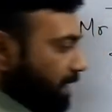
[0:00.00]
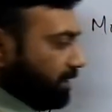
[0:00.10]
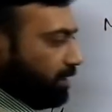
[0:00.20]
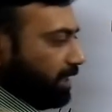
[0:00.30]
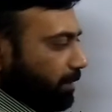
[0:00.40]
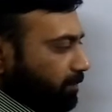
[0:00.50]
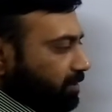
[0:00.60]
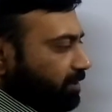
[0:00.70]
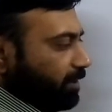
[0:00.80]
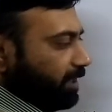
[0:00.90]
mass in grams
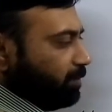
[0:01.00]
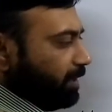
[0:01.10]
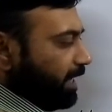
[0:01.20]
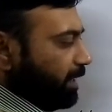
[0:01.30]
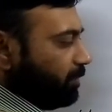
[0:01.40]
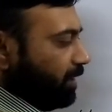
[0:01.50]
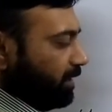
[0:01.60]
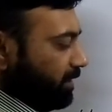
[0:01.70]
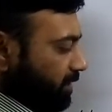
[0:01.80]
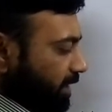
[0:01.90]
divided by
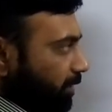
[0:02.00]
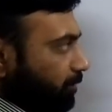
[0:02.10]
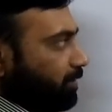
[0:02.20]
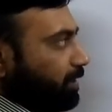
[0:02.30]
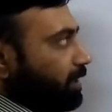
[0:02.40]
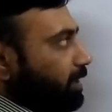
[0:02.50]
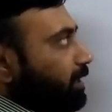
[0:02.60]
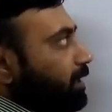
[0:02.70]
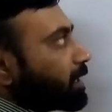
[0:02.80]
mR. This time we